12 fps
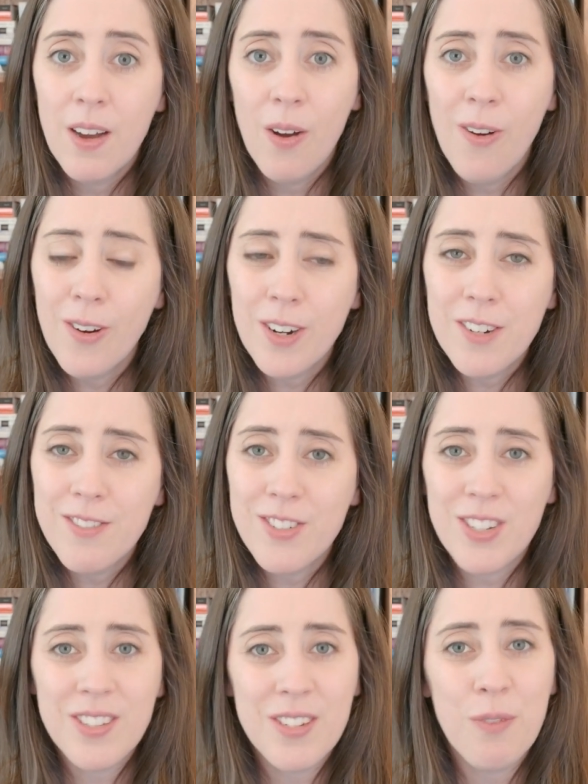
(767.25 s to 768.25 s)
or
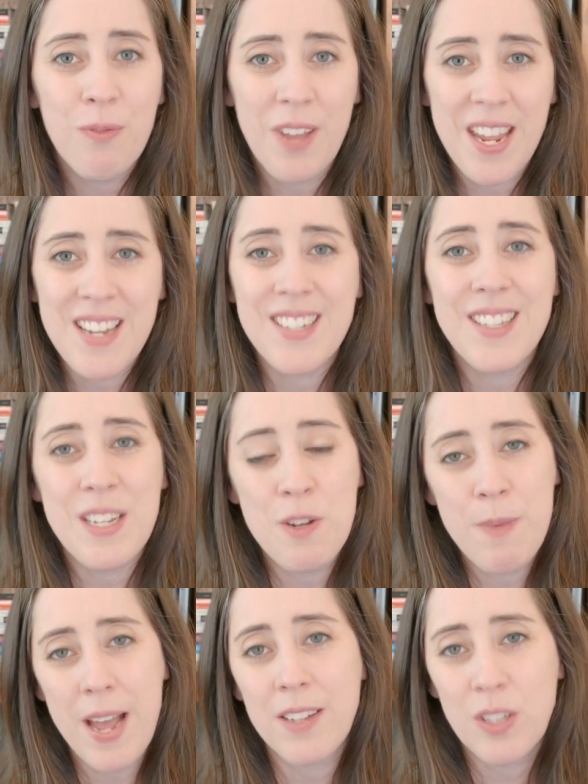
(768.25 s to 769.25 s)
just a phase that you
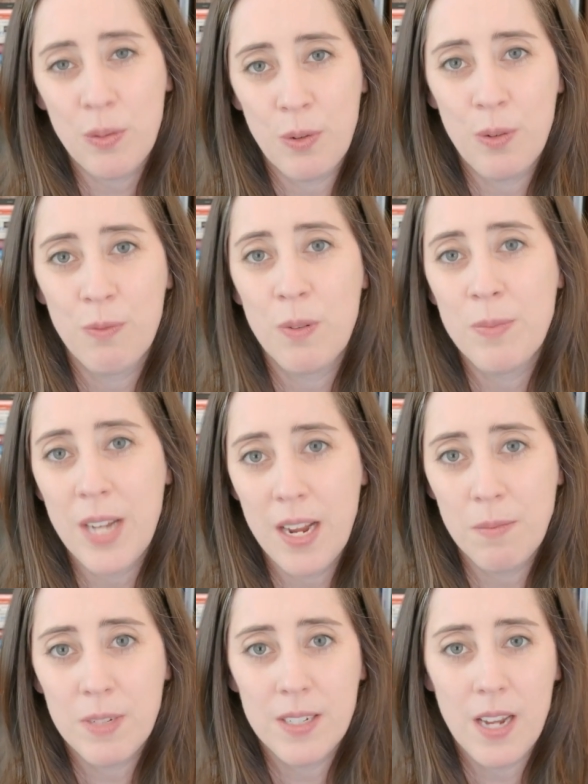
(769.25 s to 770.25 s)
pass through from time
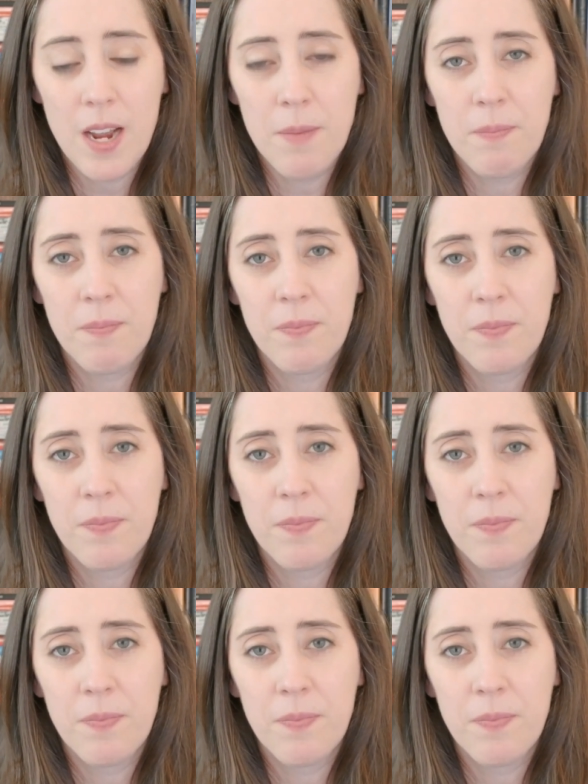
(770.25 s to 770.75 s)
to time.